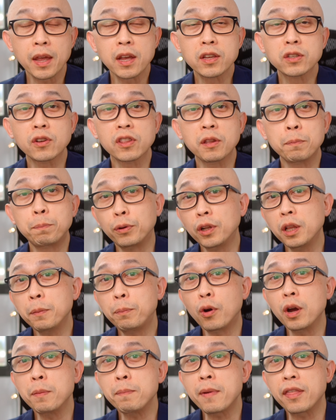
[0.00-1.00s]
So the bullet
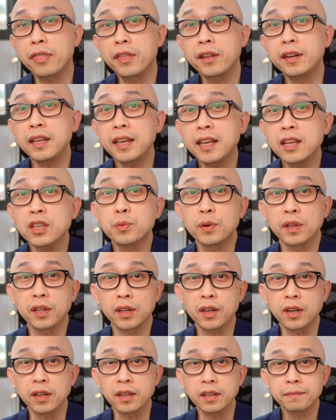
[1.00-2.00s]
point method is really
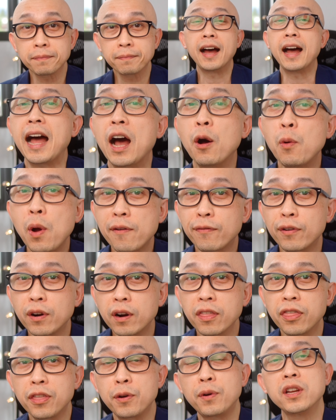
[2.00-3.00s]
good.
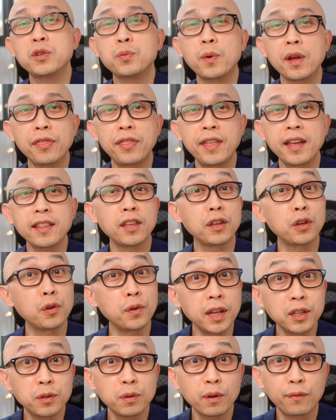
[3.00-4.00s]
However, there is one thing that you
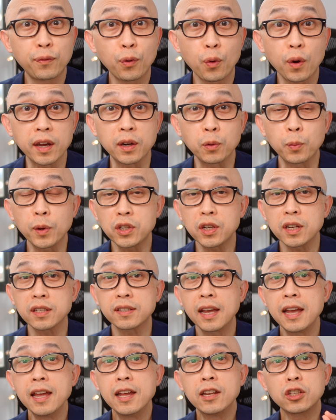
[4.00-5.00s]
need to avoid, which
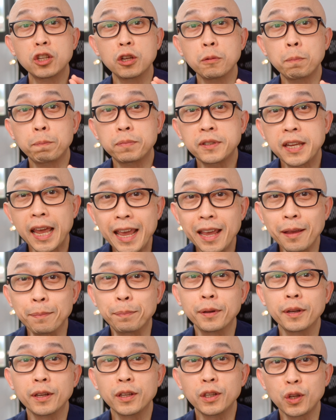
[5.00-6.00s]
is to tape
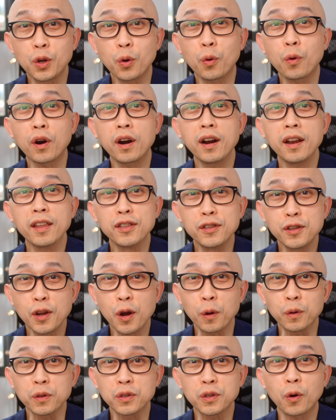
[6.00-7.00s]
your
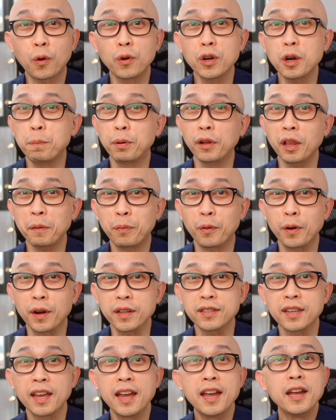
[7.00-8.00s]
notes or your bullet
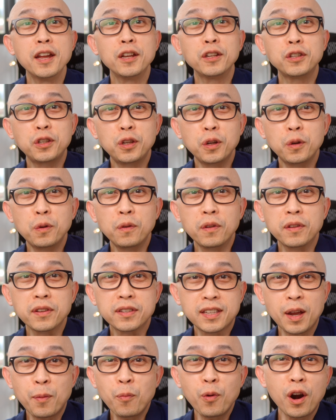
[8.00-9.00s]
points to
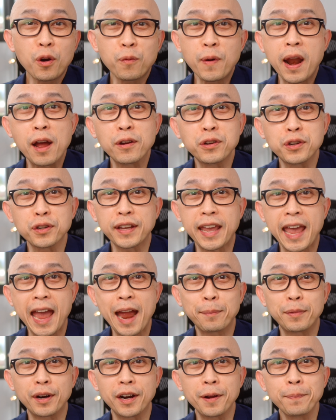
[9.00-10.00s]
somewhere around your
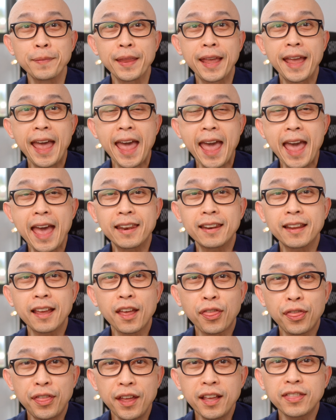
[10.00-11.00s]
camera and
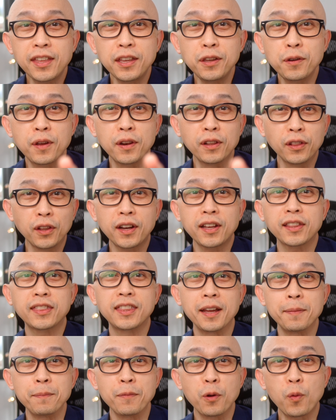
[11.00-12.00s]
think that you can look at
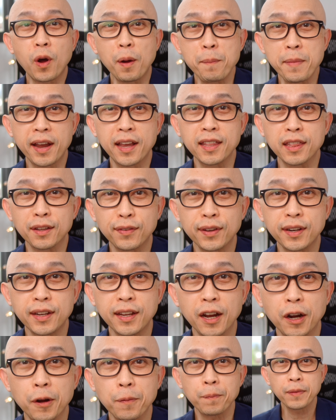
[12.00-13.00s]
them while making the
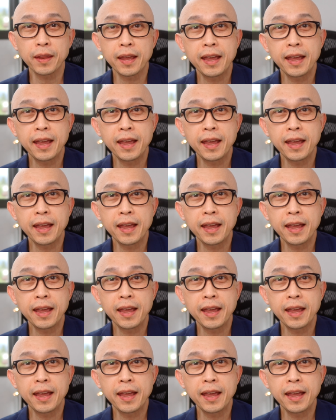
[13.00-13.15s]
video.